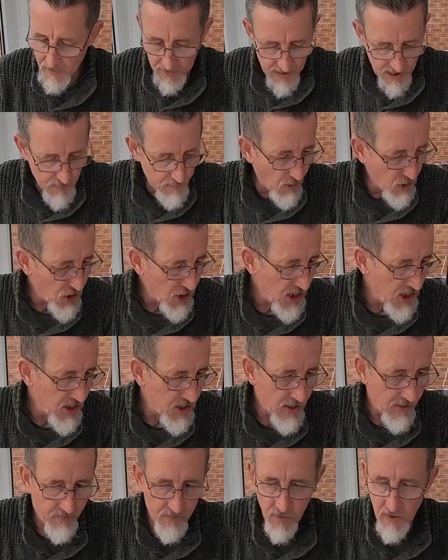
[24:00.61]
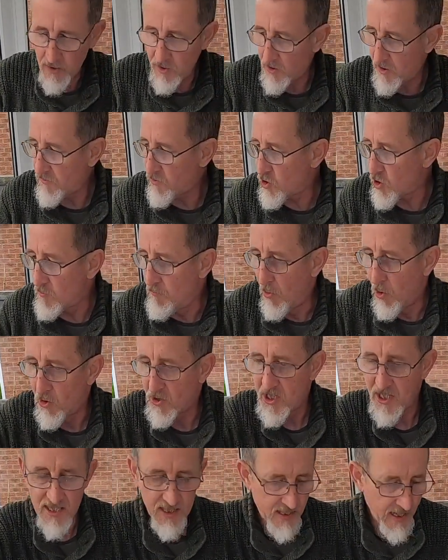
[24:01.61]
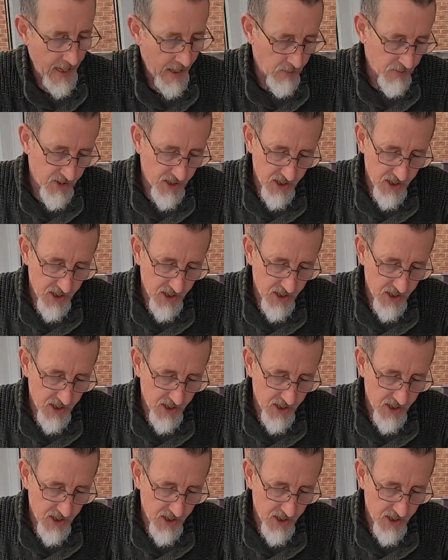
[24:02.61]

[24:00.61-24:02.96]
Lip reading: These bushings, they've just brought it down